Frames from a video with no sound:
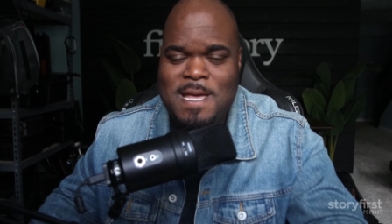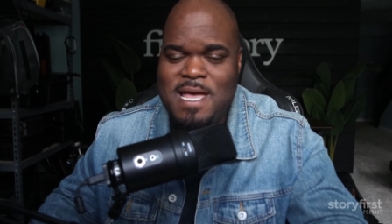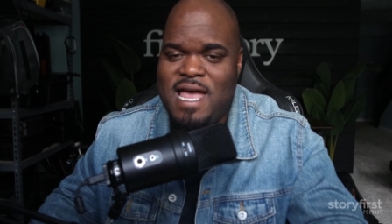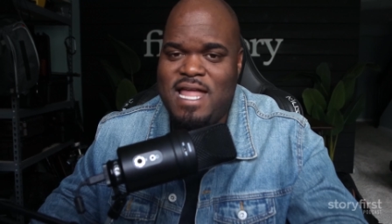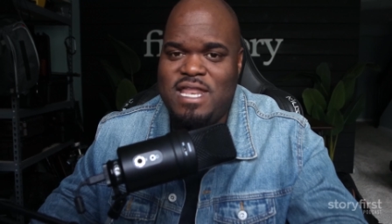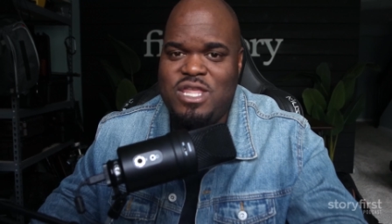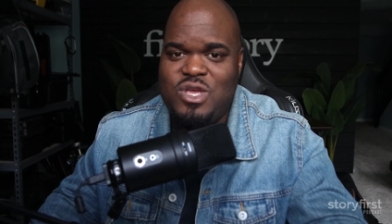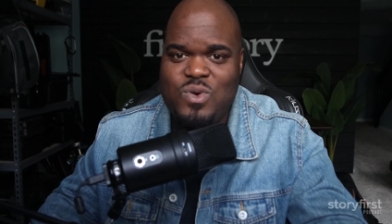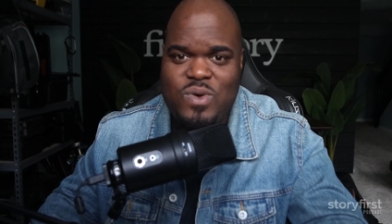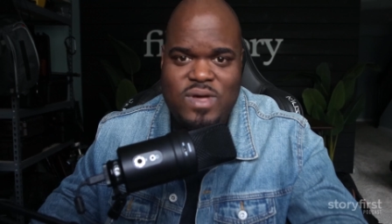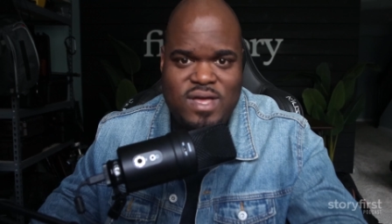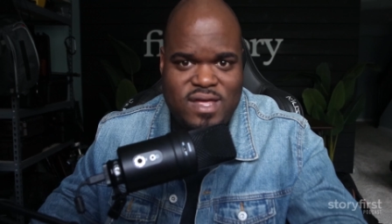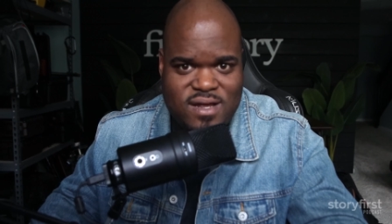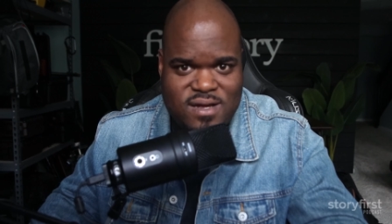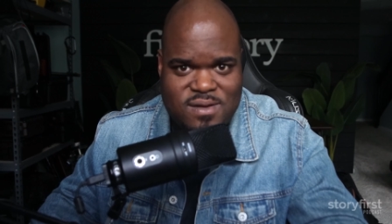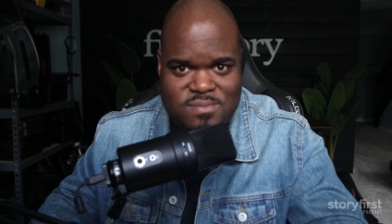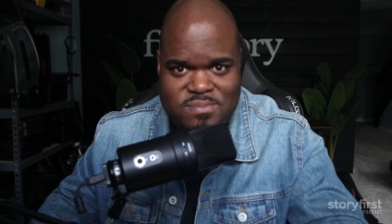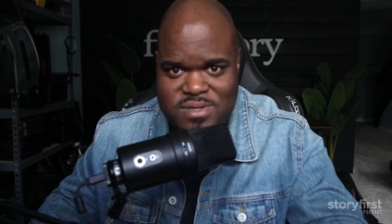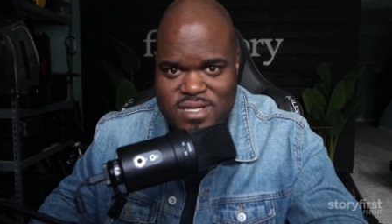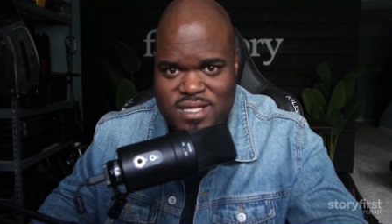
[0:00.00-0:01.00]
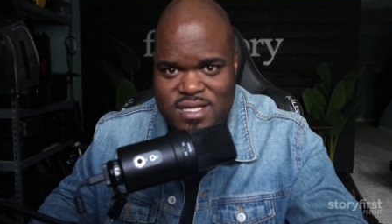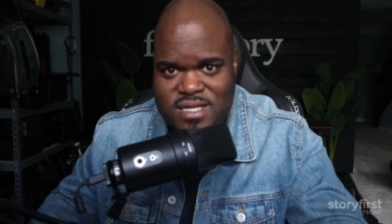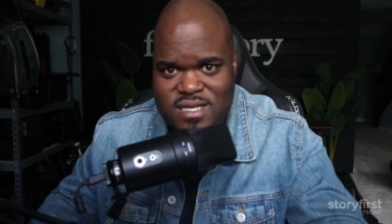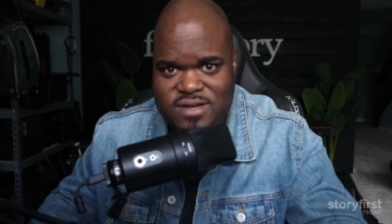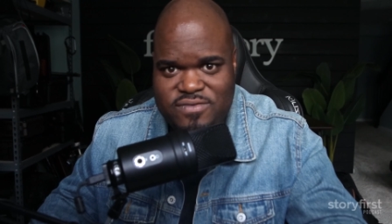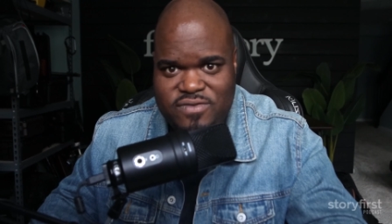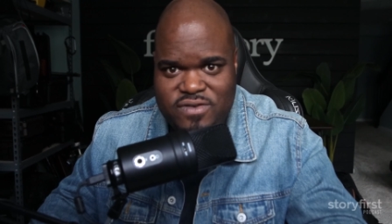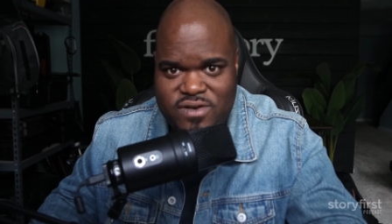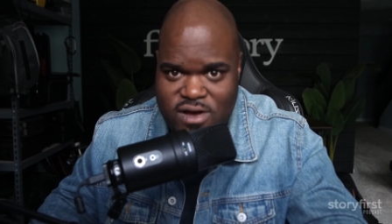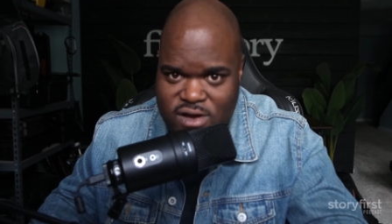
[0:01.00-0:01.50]
And you hit a completely
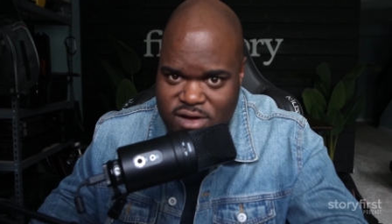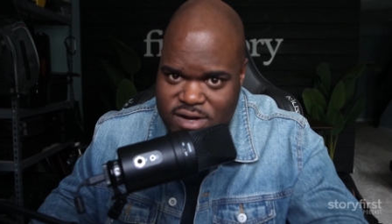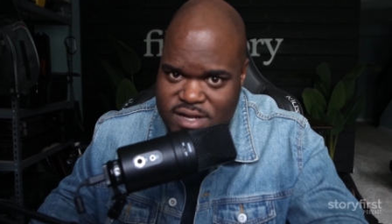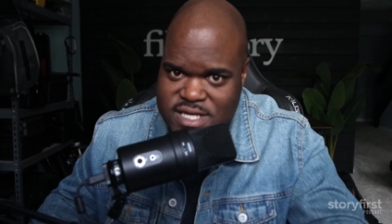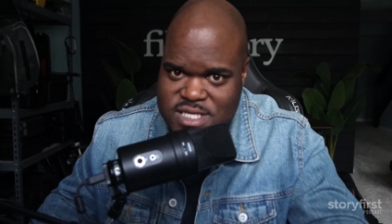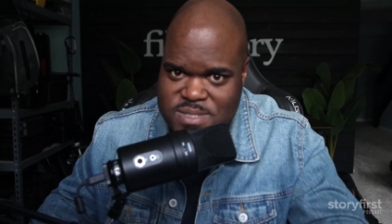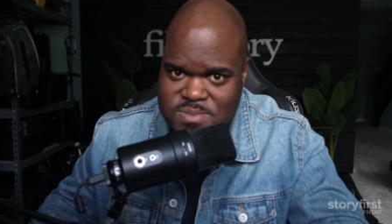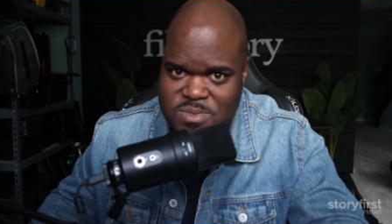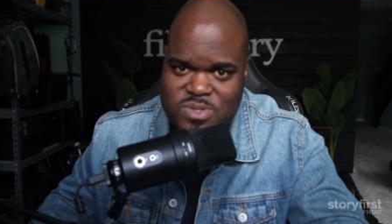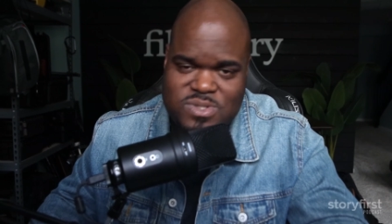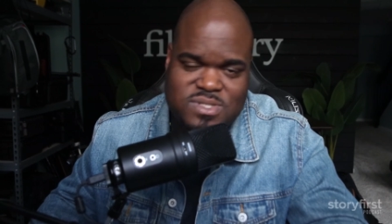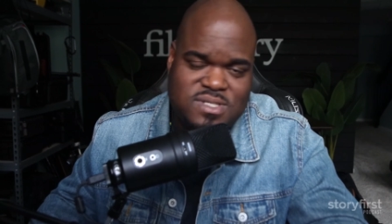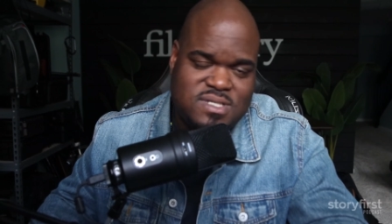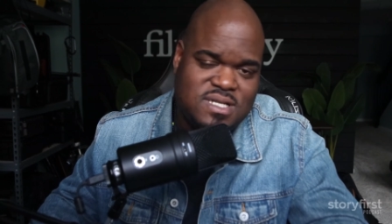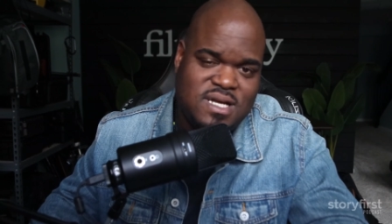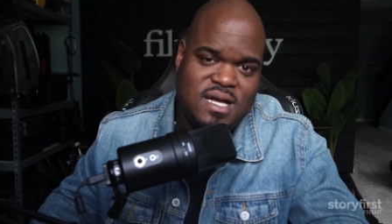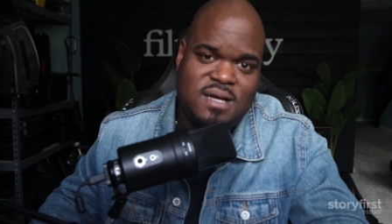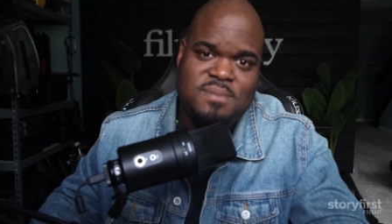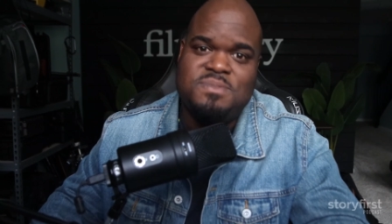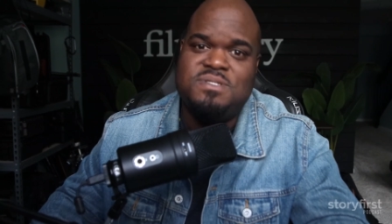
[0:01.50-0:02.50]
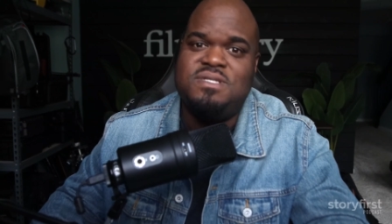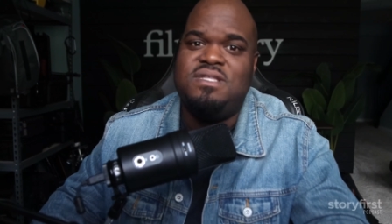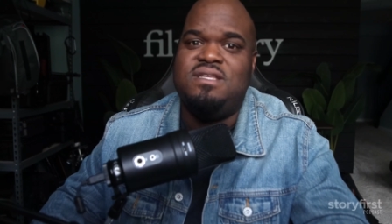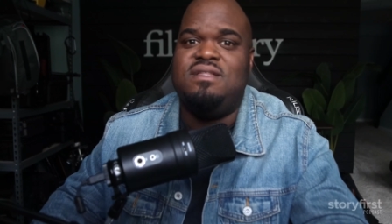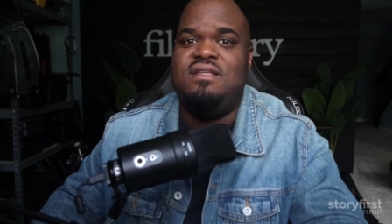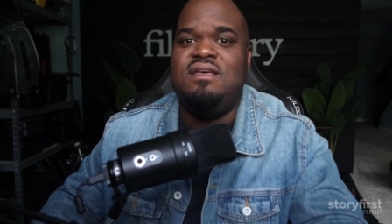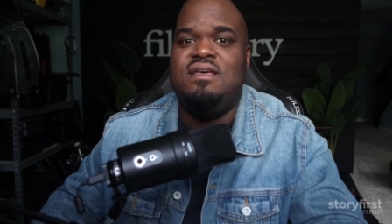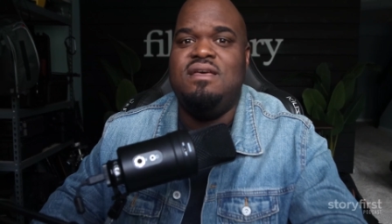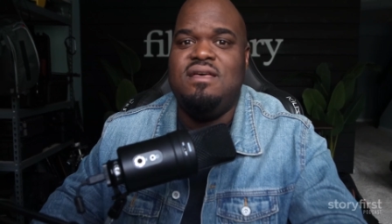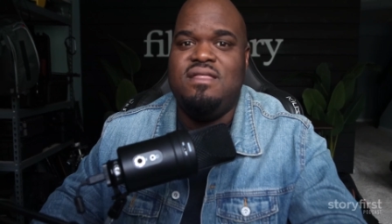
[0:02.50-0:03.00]
different audience most of the times
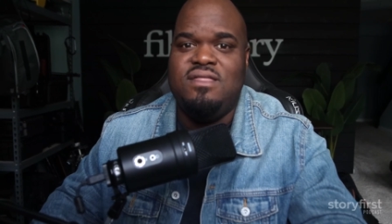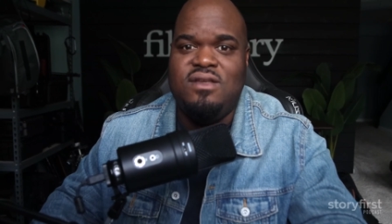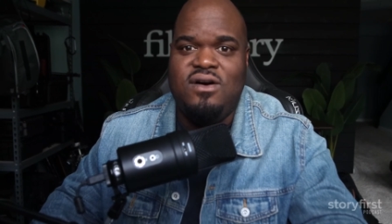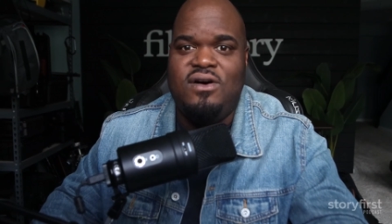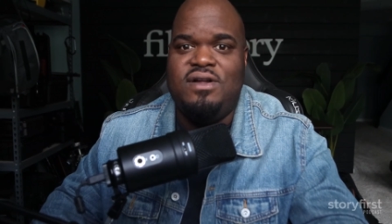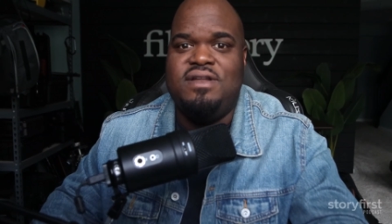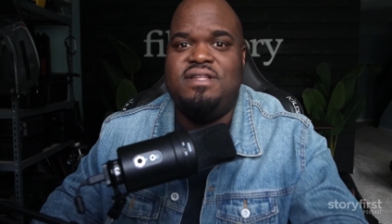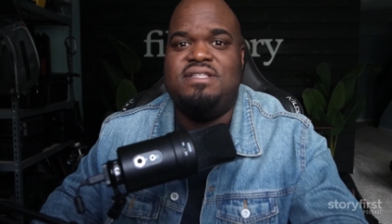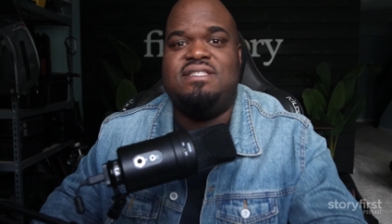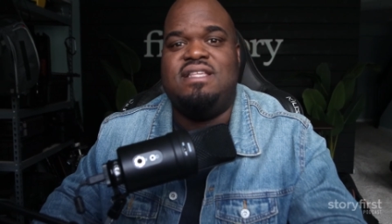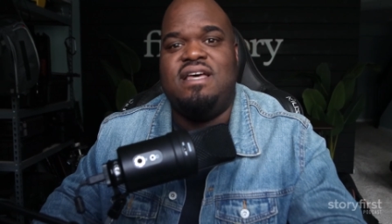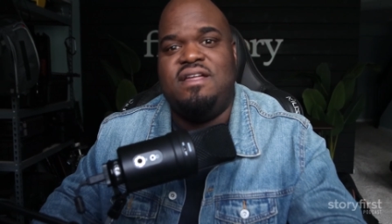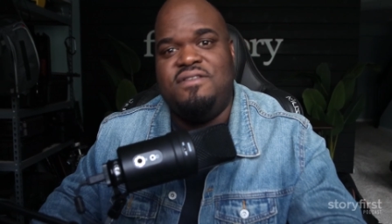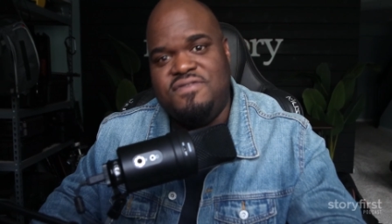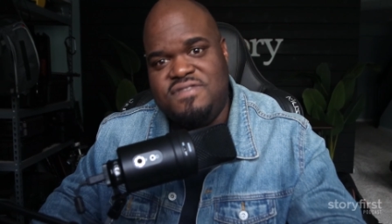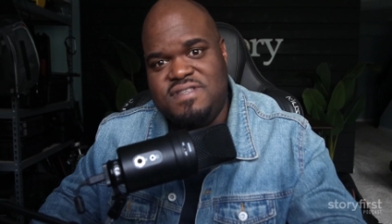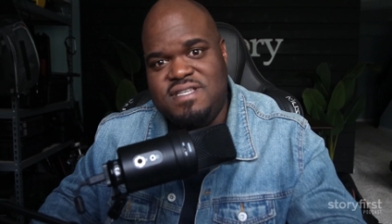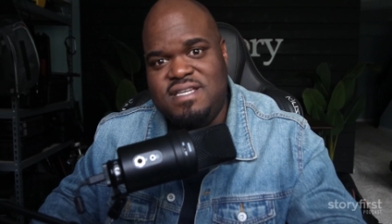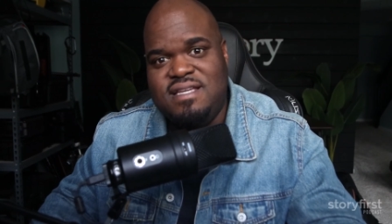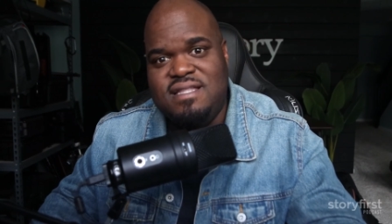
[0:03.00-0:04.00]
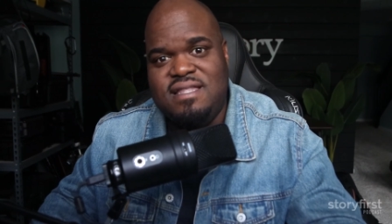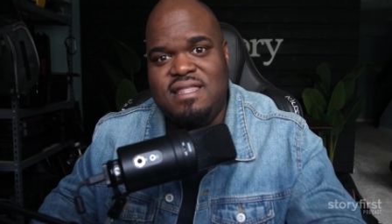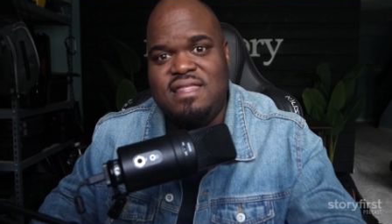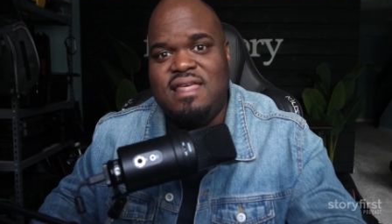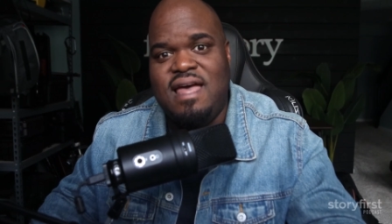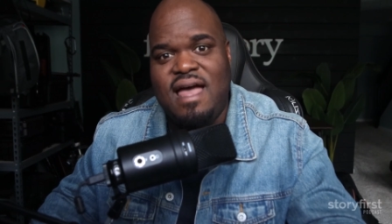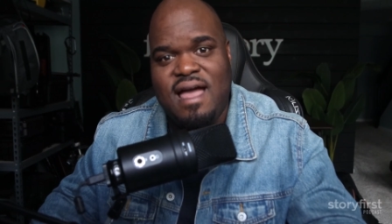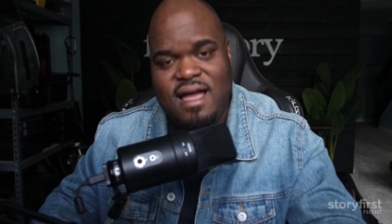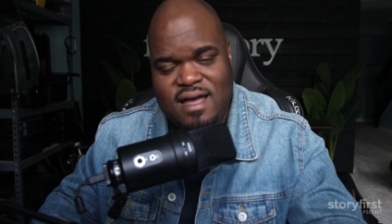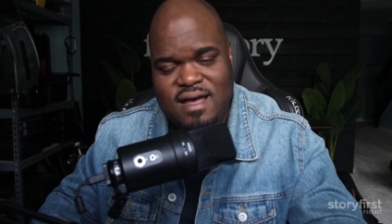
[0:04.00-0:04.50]
than the audience that have seen
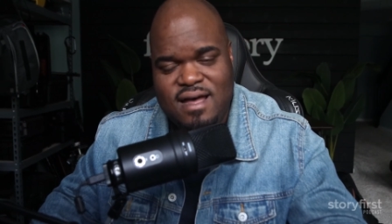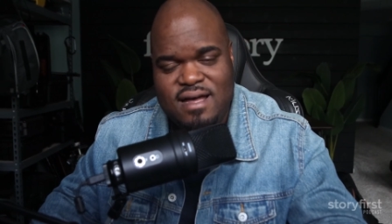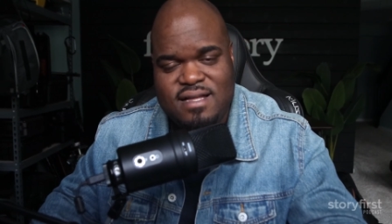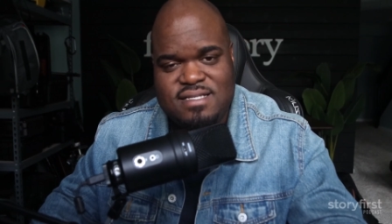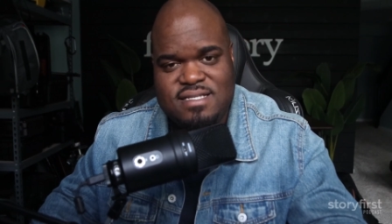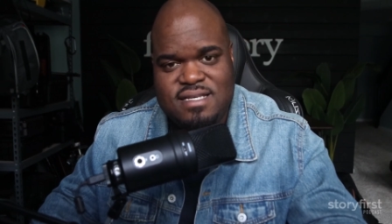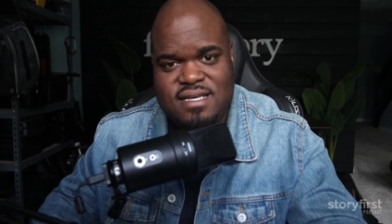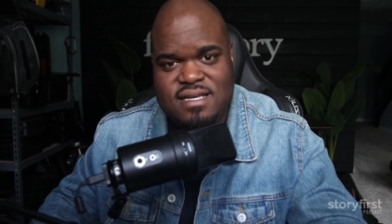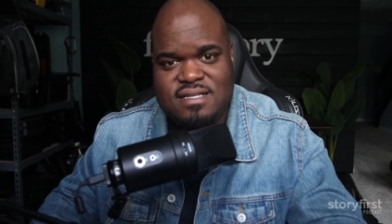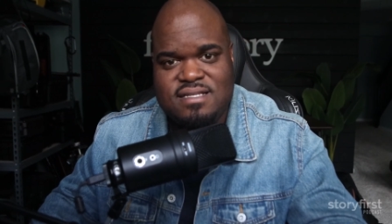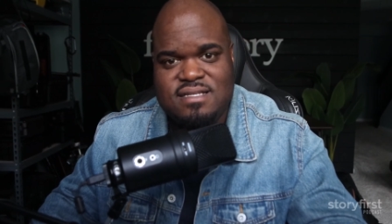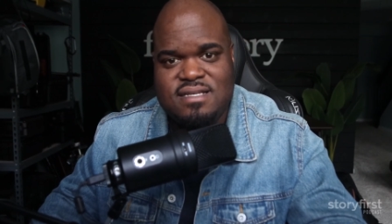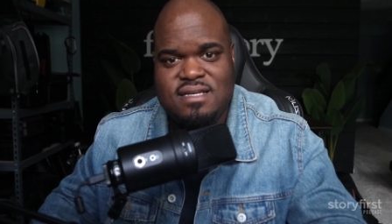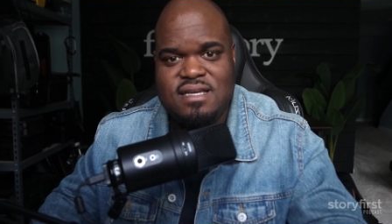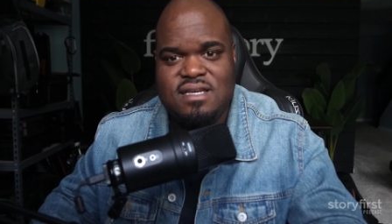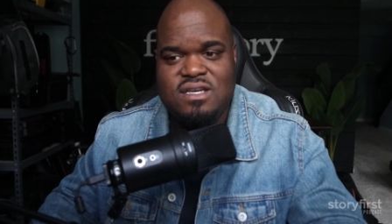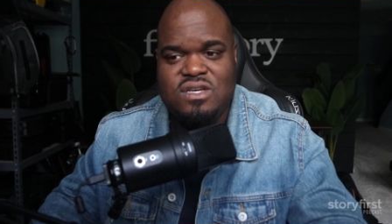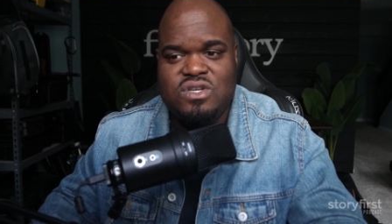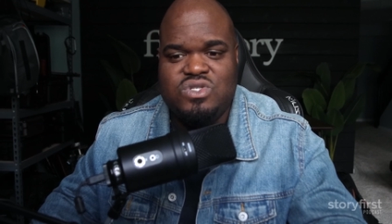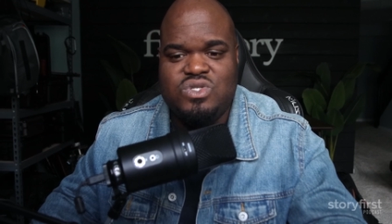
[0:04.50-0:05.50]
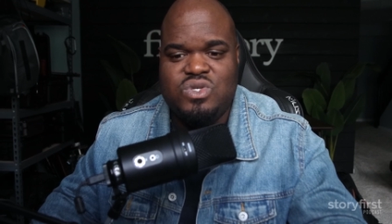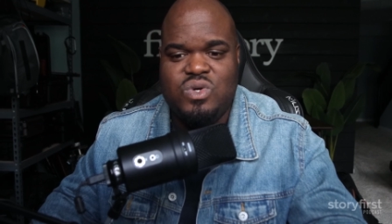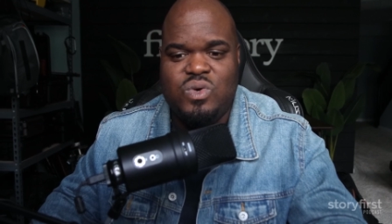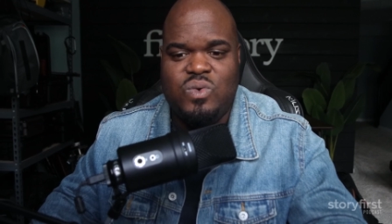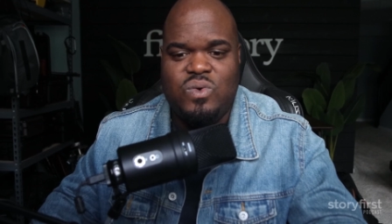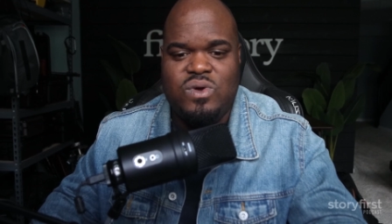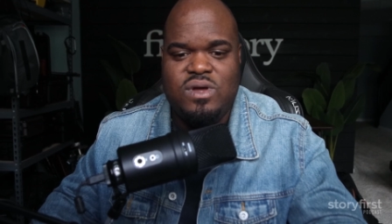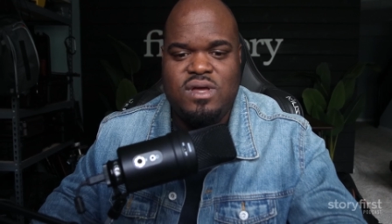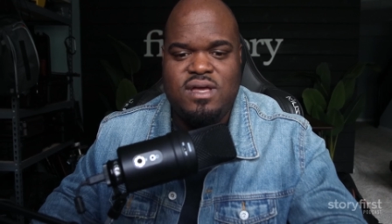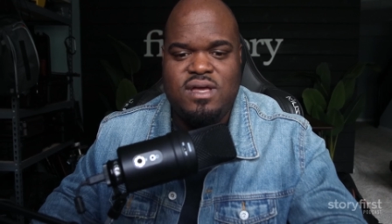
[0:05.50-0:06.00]
that content. So